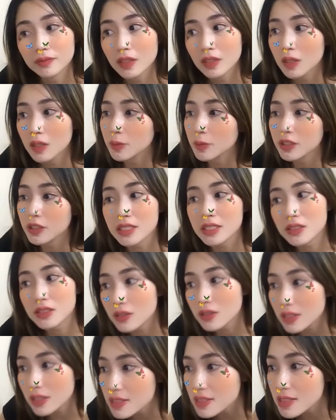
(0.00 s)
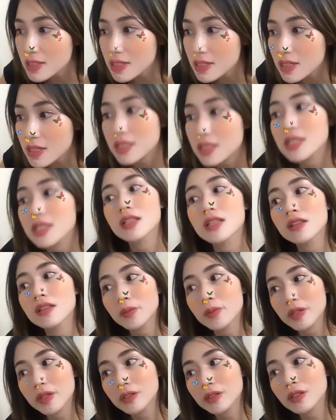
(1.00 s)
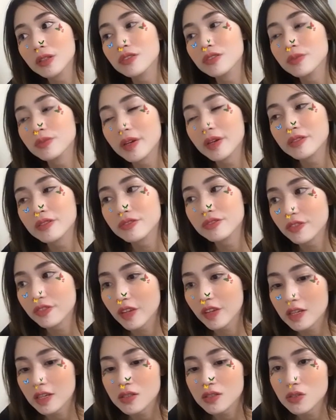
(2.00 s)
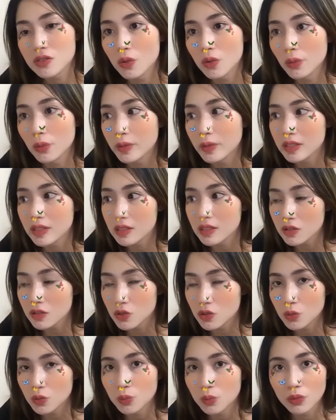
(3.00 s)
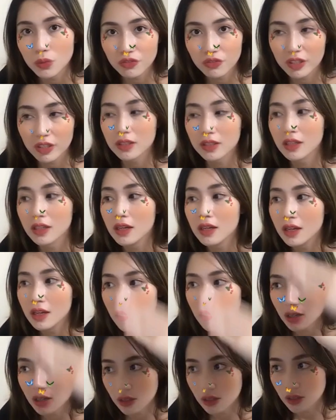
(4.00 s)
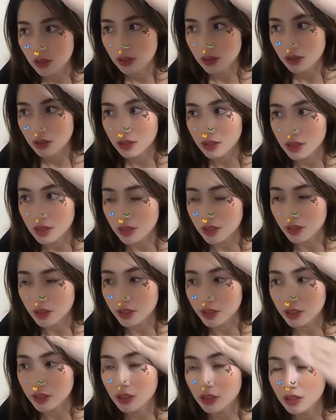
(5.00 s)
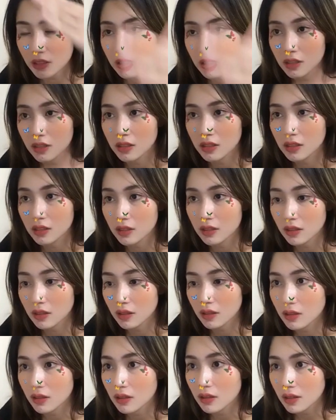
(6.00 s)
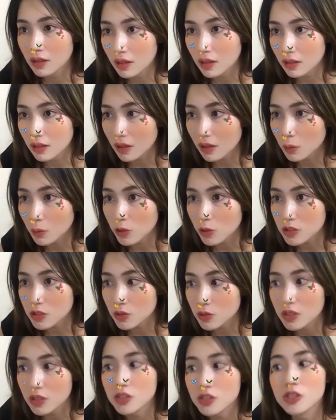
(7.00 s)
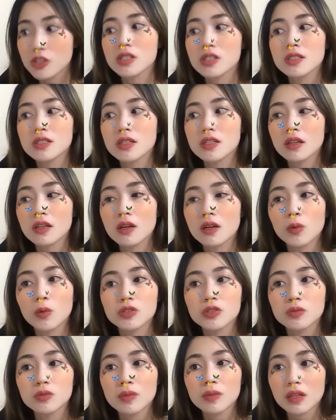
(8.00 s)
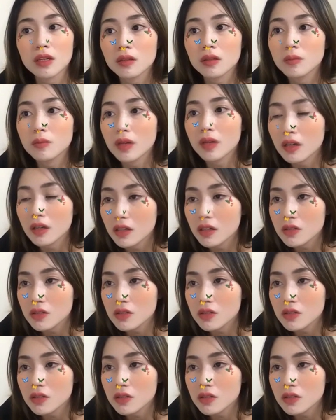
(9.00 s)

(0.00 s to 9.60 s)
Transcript: But as you can see, it's in the middle of my face, so we need to move it here. And I want to adjust it. I want to make it bigger.